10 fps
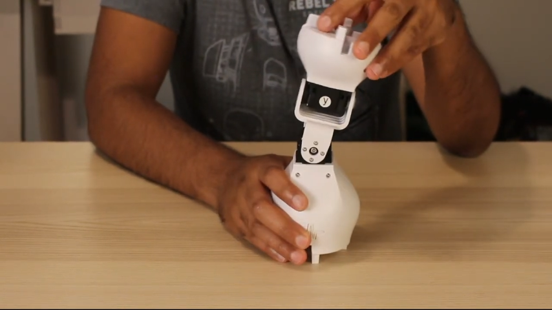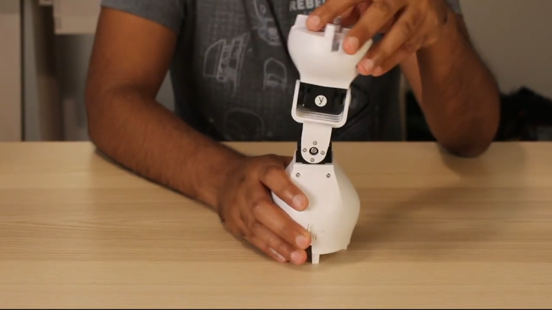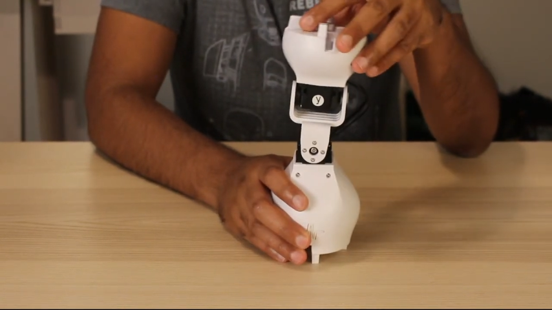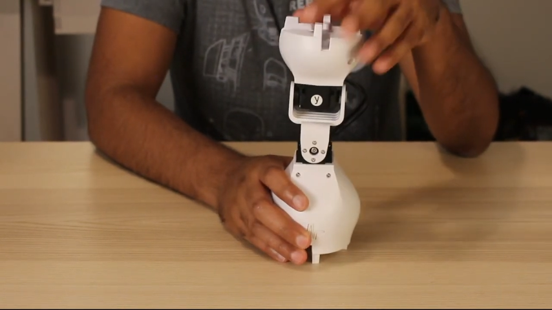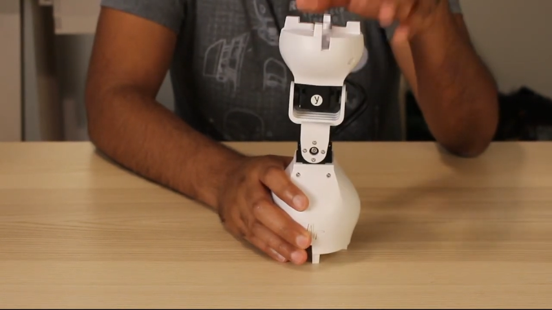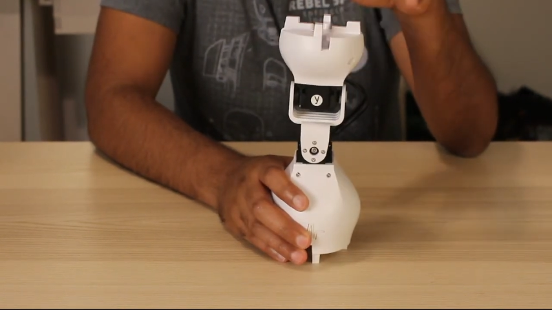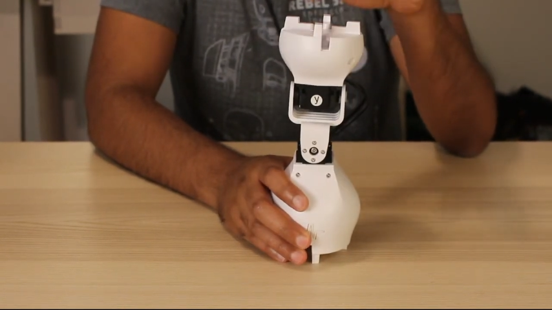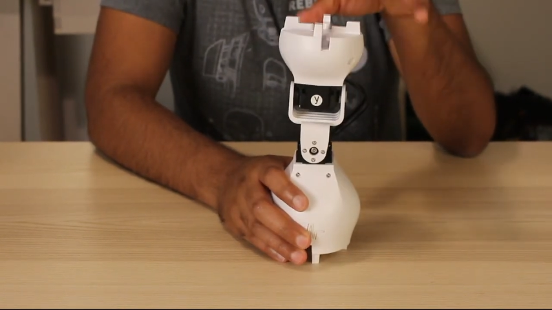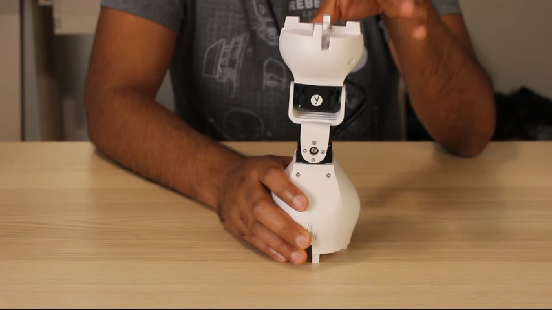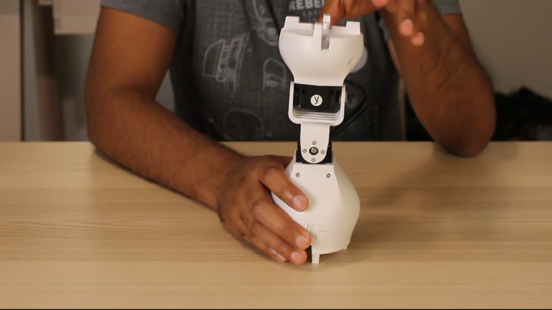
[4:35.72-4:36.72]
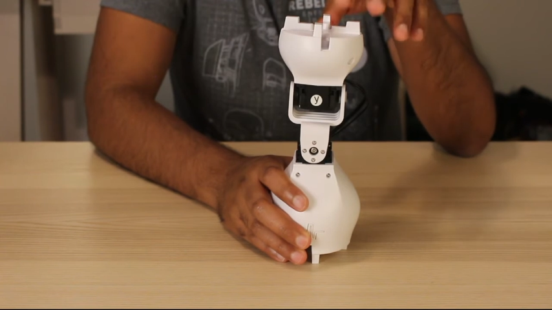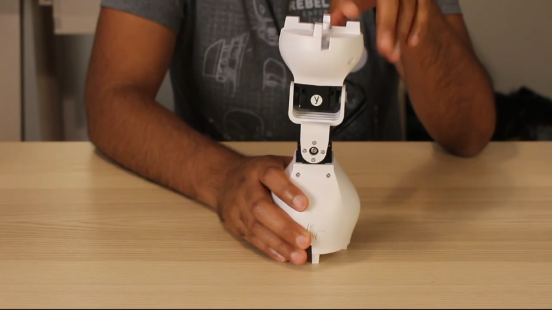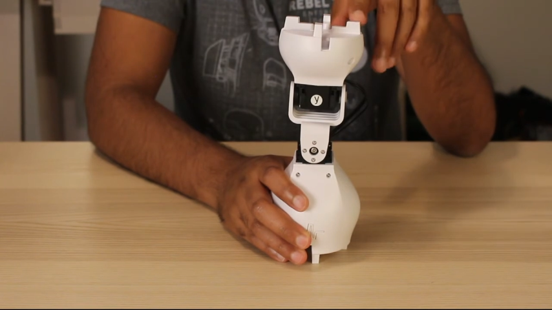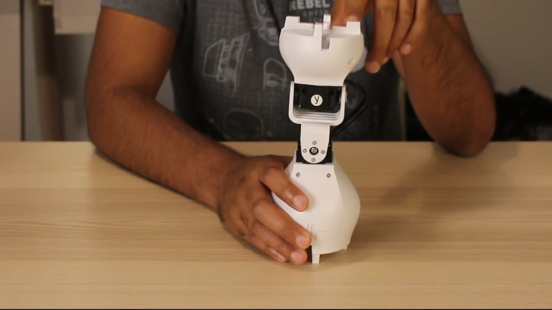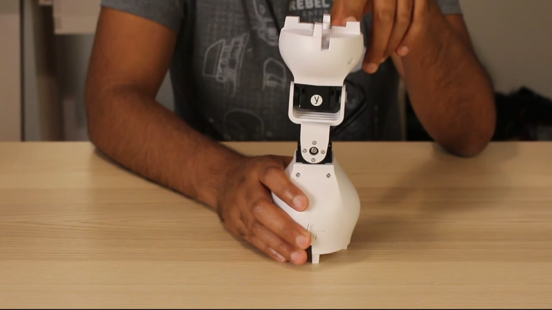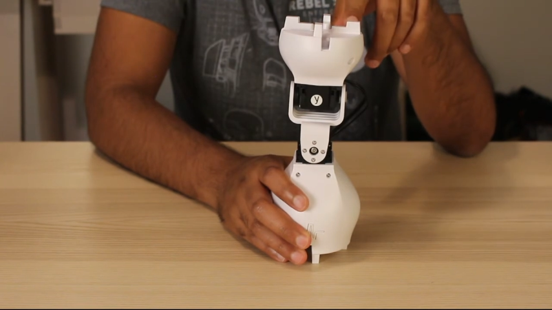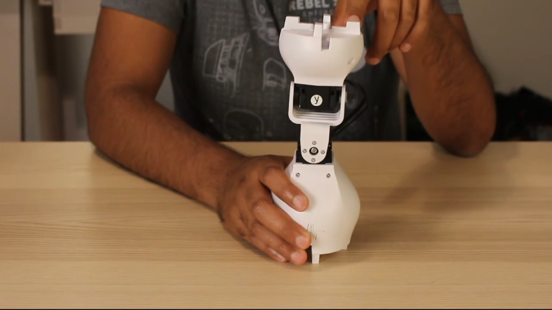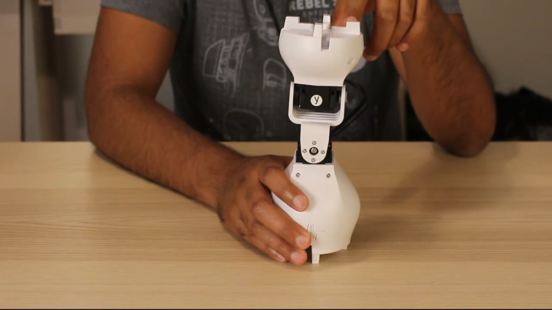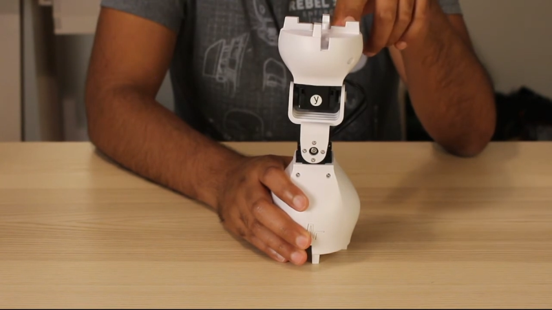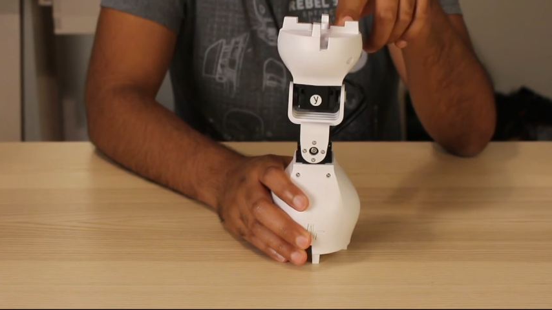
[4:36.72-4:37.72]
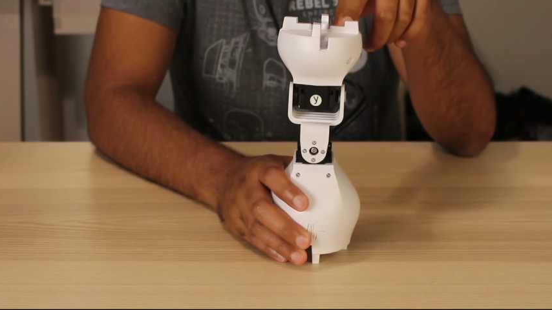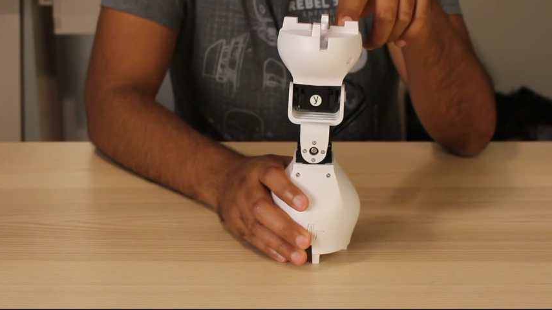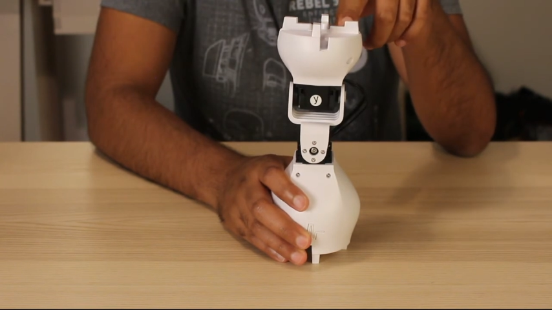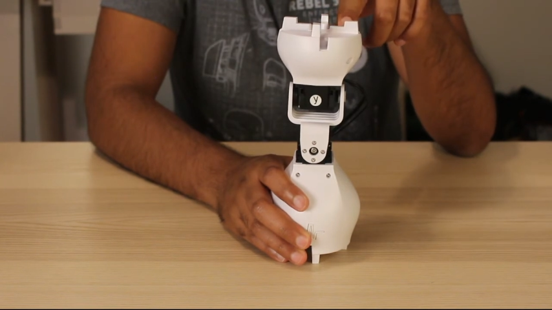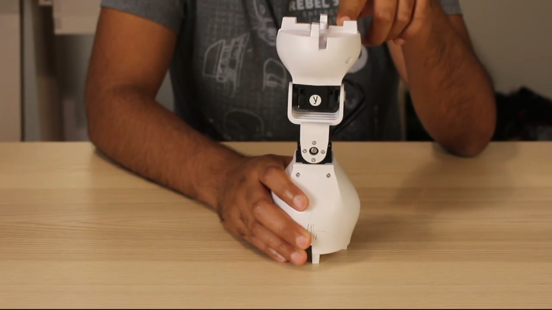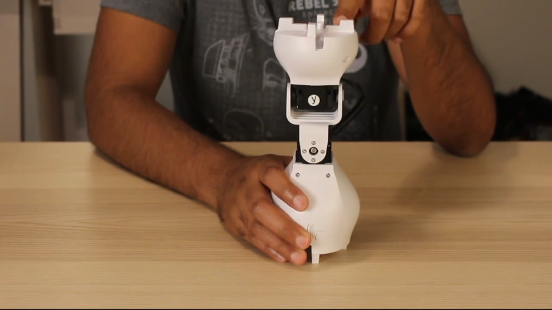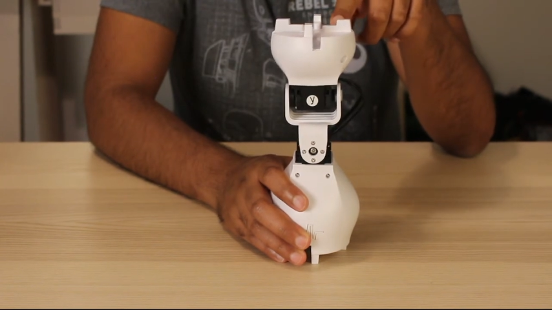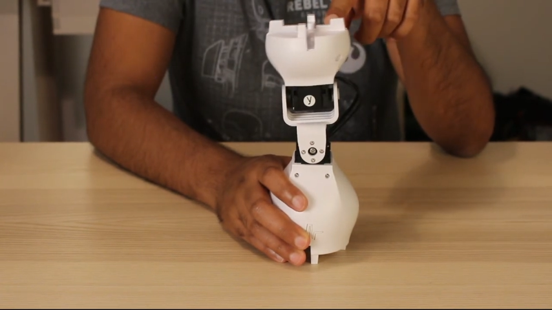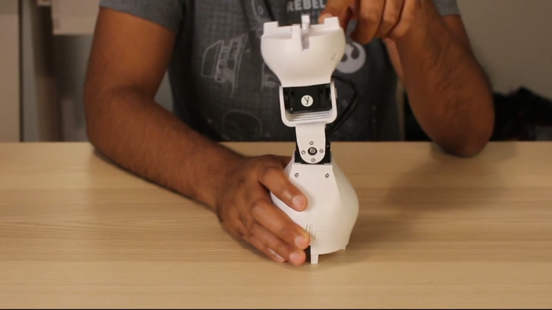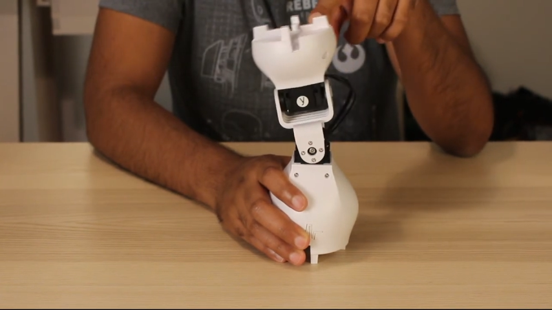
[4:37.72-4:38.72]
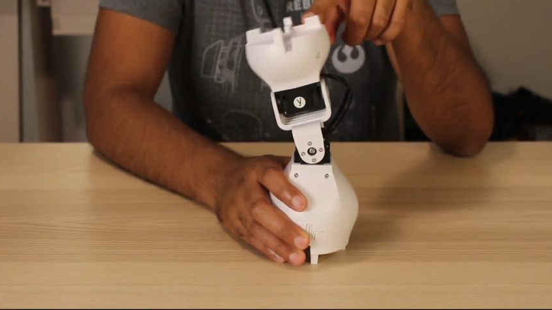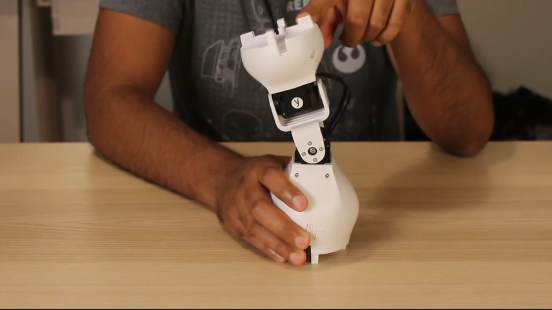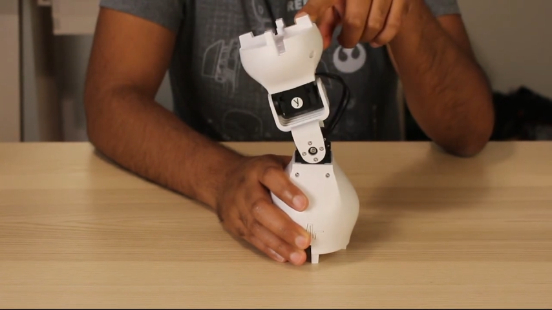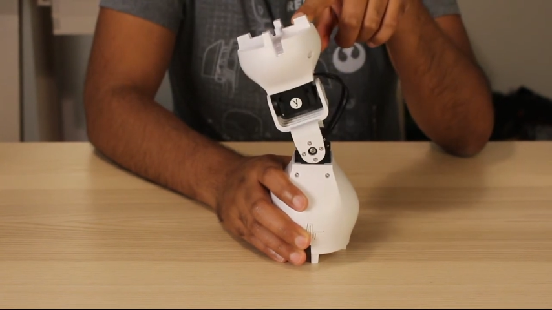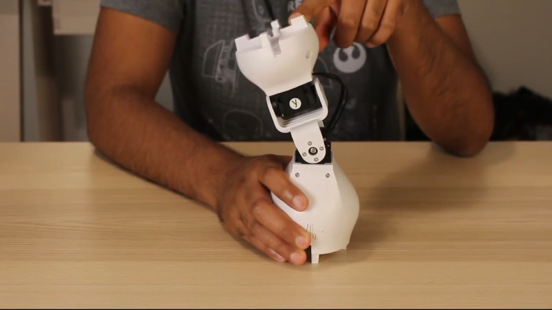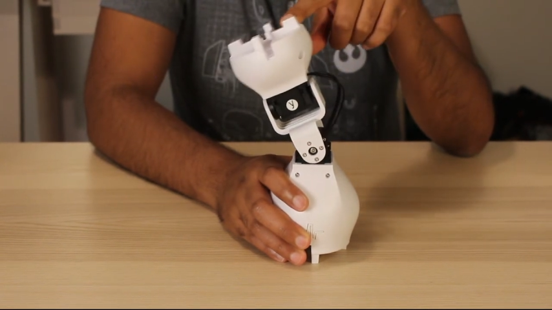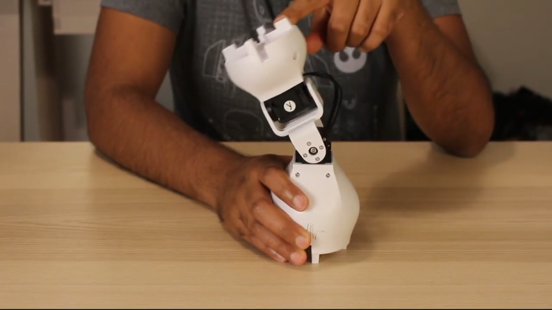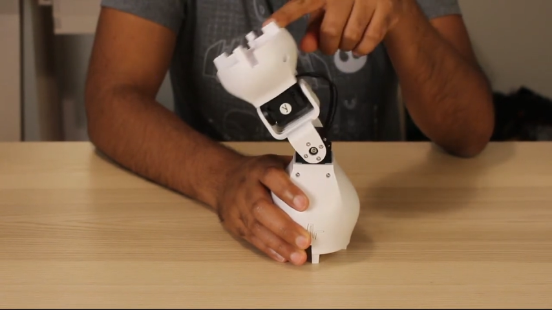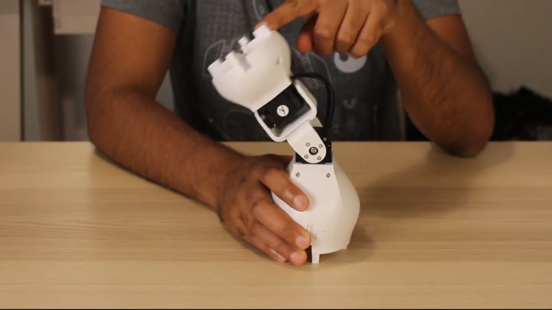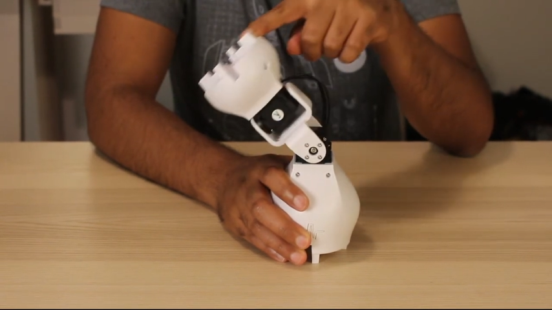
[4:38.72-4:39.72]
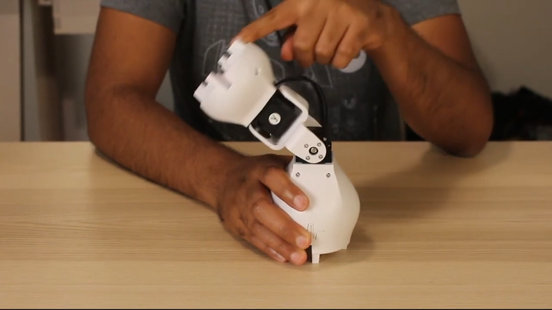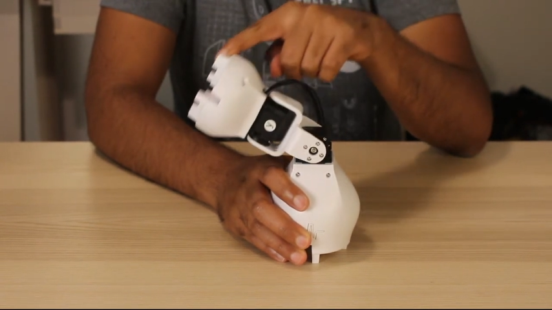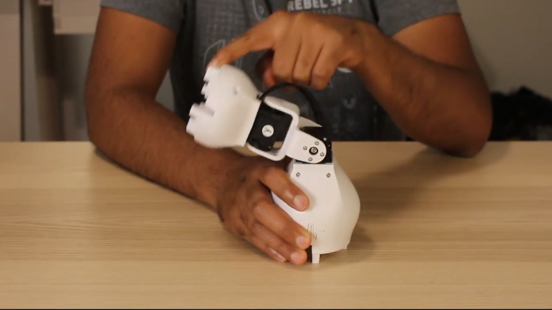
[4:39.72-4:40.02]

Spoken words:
[unreadable: no face in view]